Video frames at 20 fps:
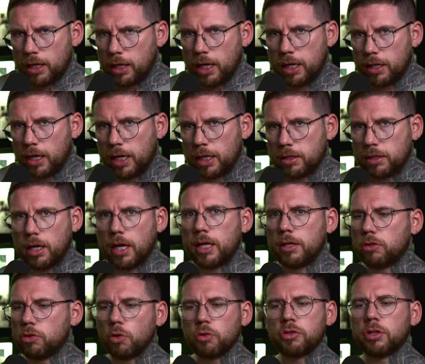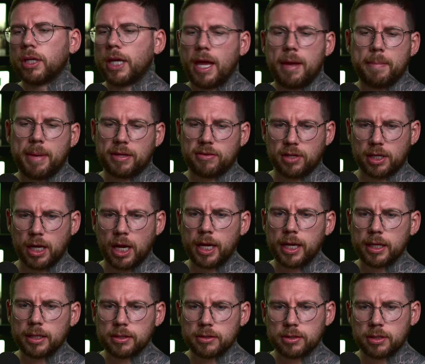It doesn't get better
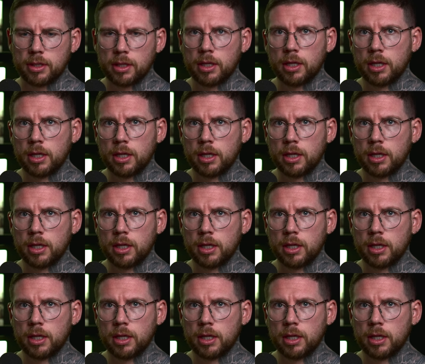clients.